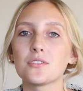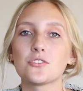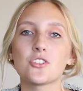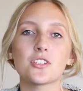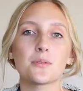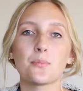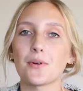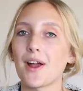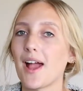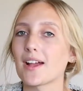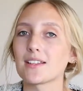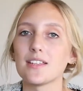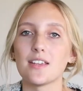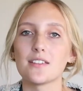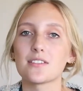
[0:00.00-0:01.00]
Just
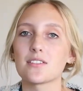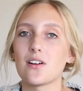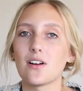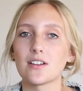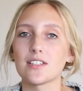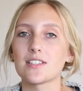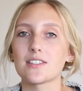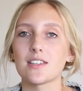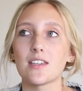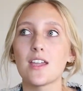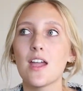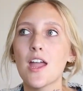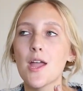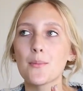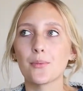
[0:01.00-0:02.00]
practice, honestly.
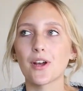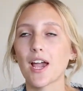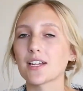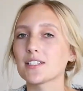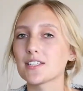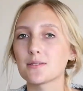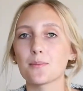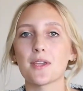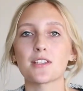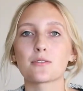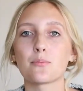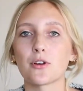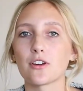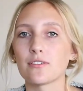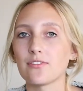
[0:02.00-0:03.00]
Practice makes
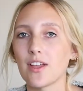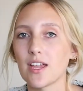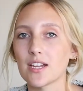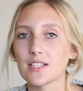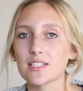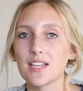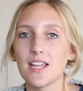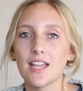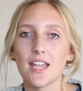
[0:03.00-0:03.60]
perfect.